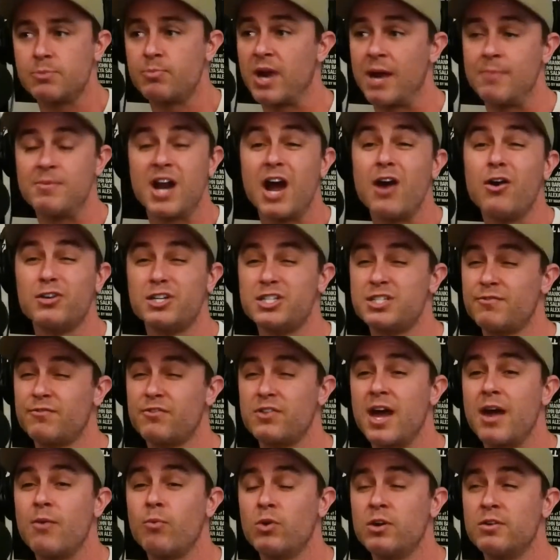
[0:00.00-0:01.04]
But I mean, I auditioned
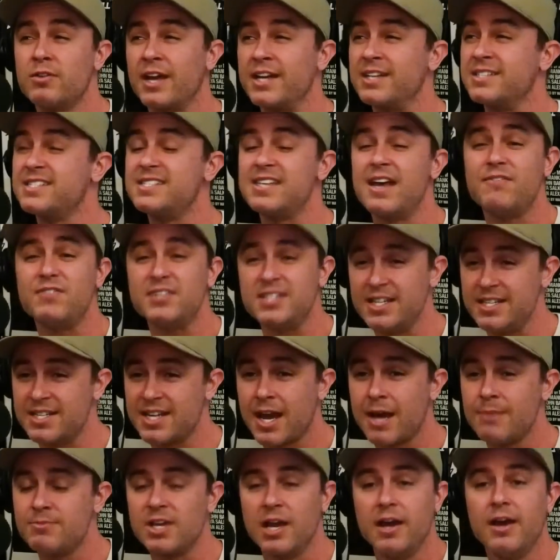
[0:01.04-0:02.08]
for that one like 17
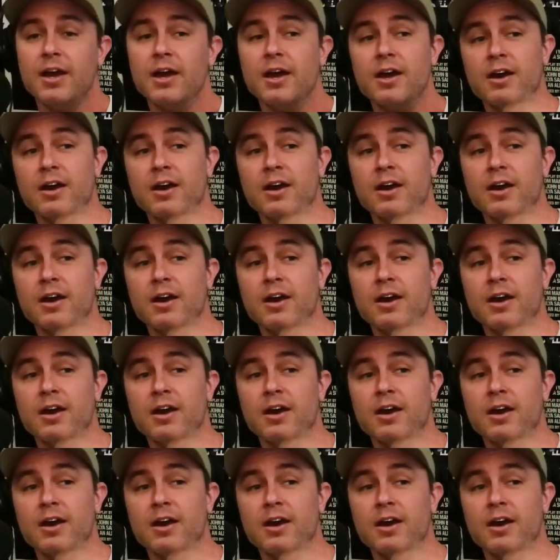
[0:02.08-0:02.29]
times.